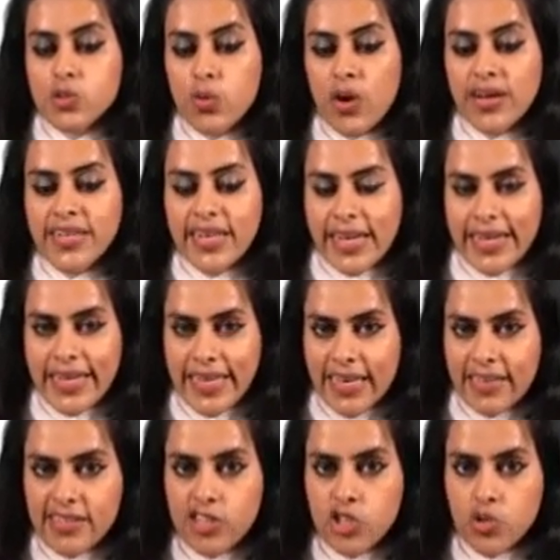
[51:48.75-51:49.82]
is one
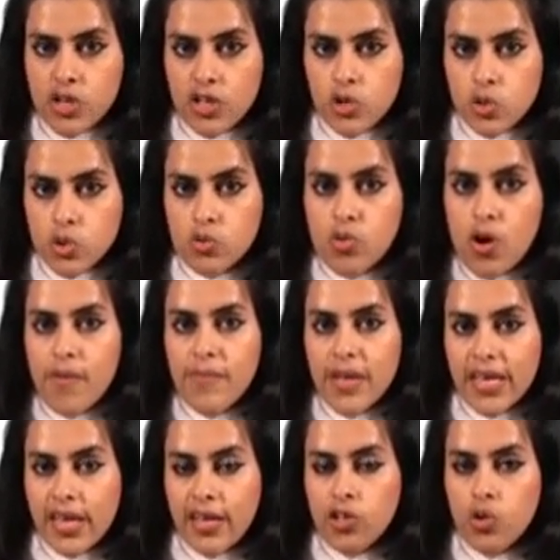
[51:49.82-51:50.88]
technique that you can use for
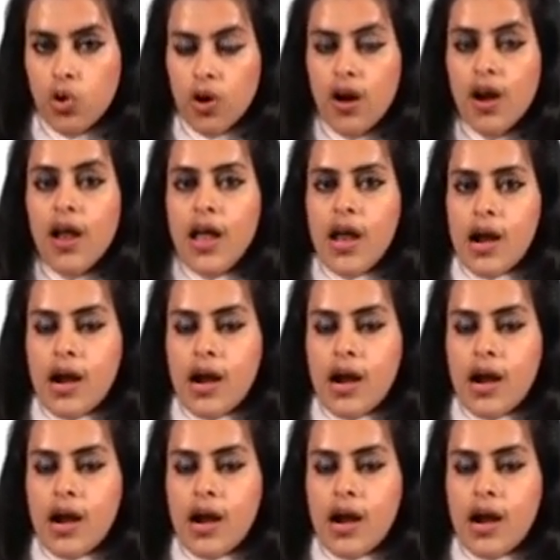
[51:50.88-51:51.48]
making your